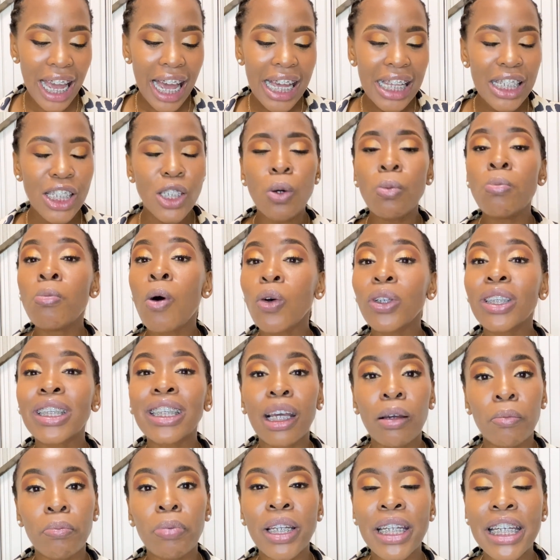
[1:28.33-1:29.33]
So most
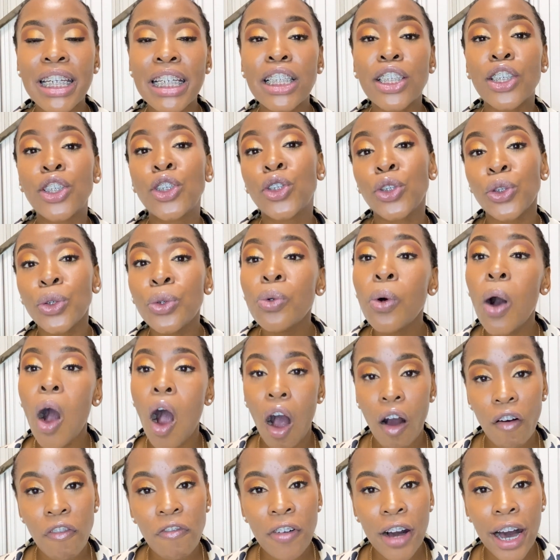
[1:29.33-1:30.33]
companies do
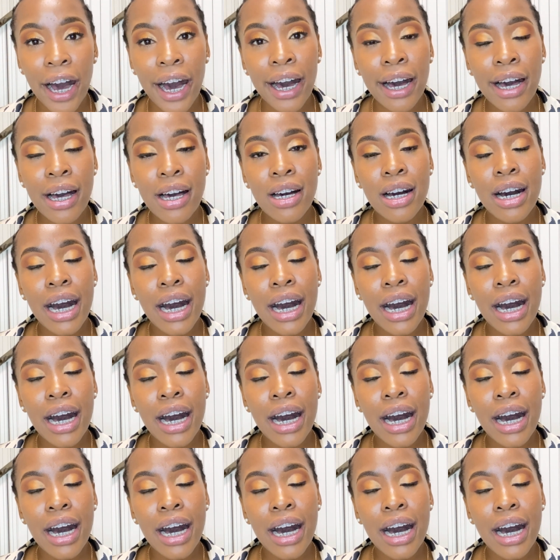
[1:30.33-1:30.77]
offer